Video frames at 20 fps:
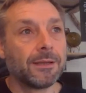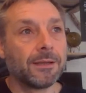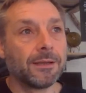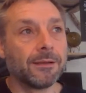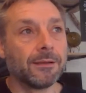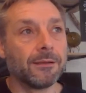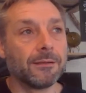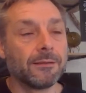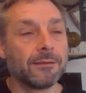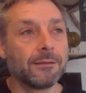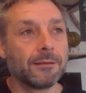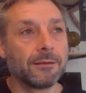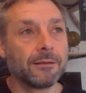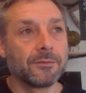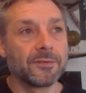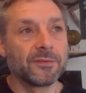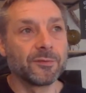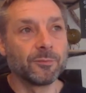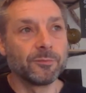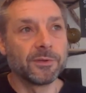And I
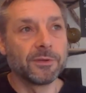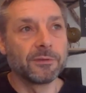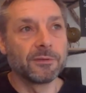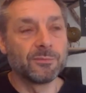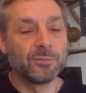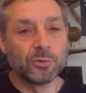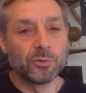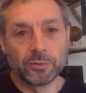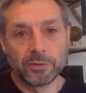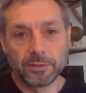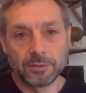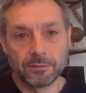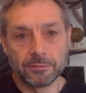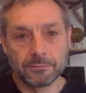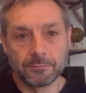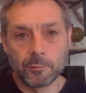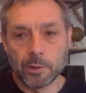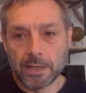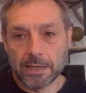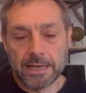was up the other morning at
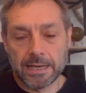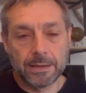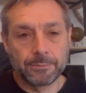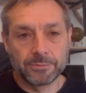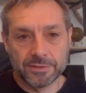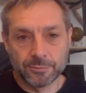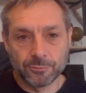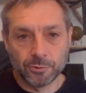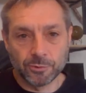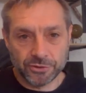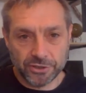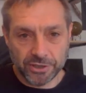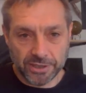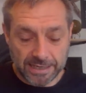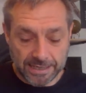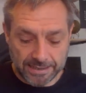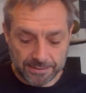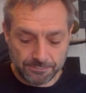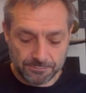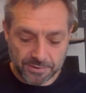1 a.m. to watch a
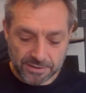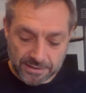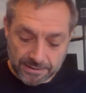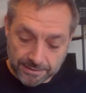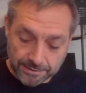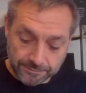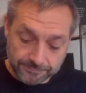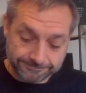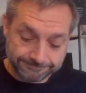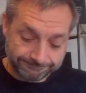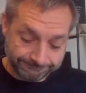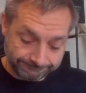game. So,